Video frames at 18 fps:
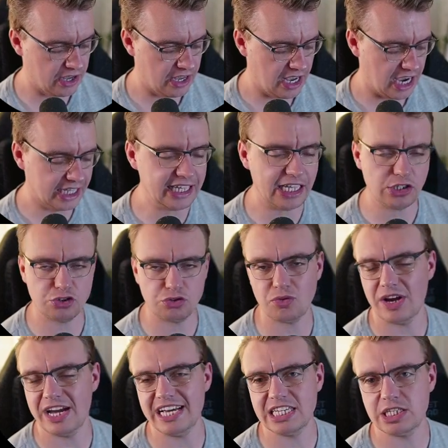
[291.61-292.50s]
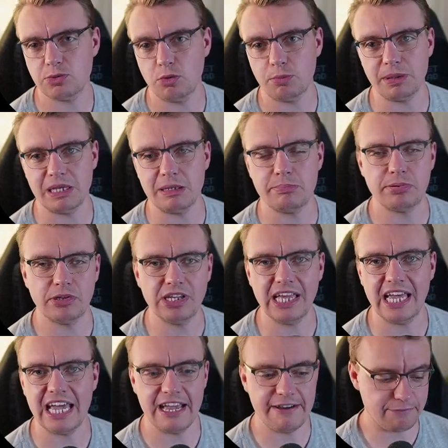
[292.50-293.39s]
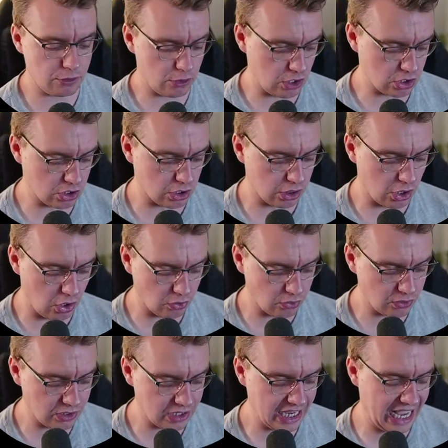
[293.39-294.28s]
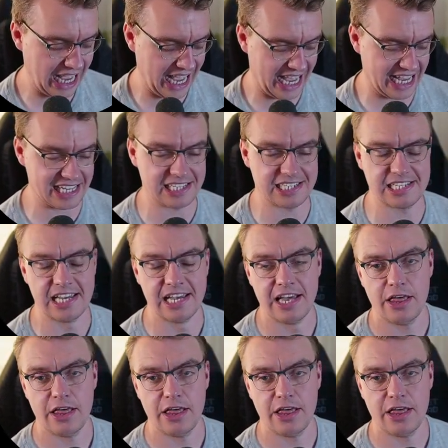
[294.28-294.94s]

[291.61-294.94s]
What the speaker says: And that trace will be in play for as long as